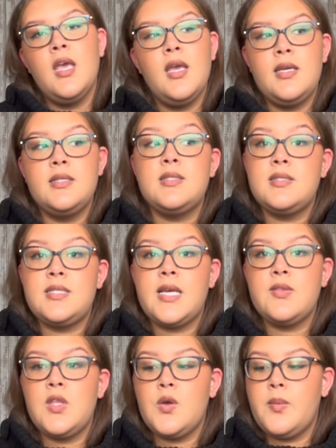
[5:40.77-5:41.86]

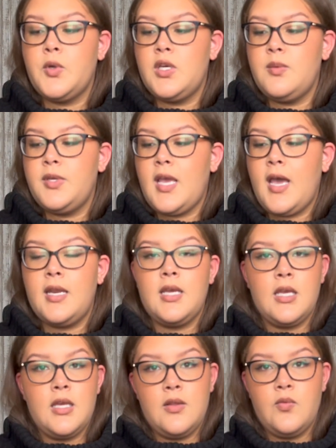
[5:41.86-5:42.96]
Instead, though, I'm going to be adding
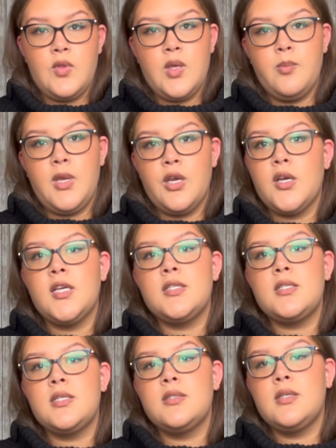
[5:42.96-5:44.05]
in the
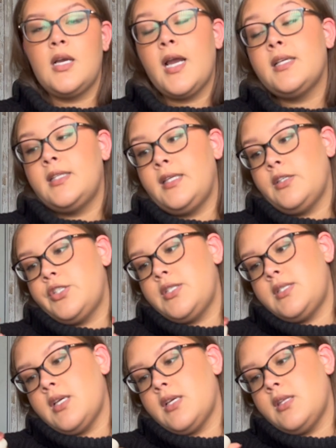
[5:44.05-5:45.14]
Merit highlighter
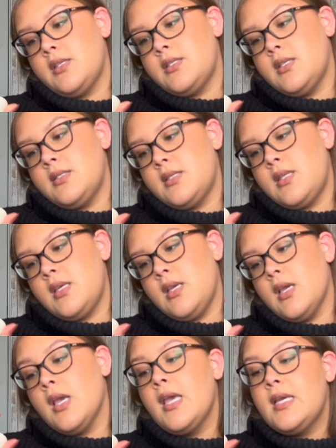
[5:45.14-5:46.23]
stick. This is
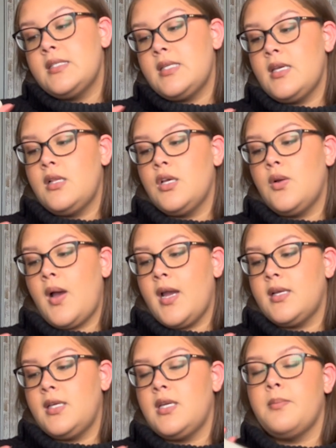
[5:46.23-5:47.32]
the Day Glow
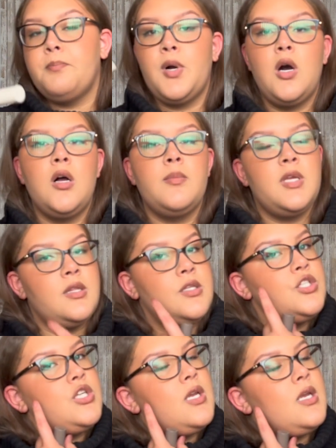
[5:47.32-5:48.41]
Highlighting Balm in the
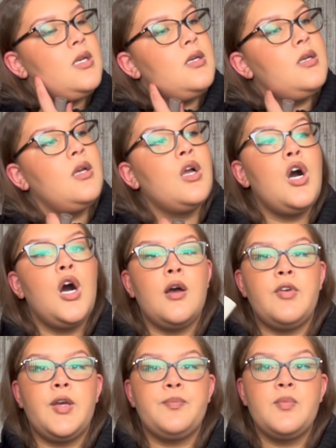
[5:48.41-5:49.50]
shade
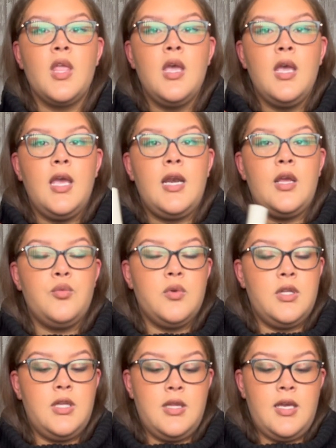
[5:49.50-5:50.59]
Kava. And I
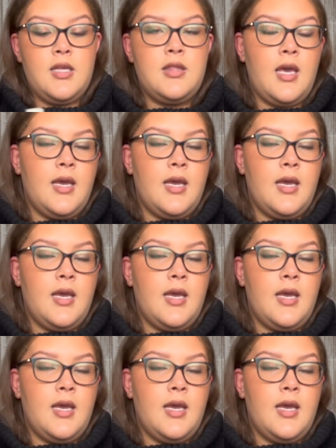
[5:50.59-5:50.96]
really like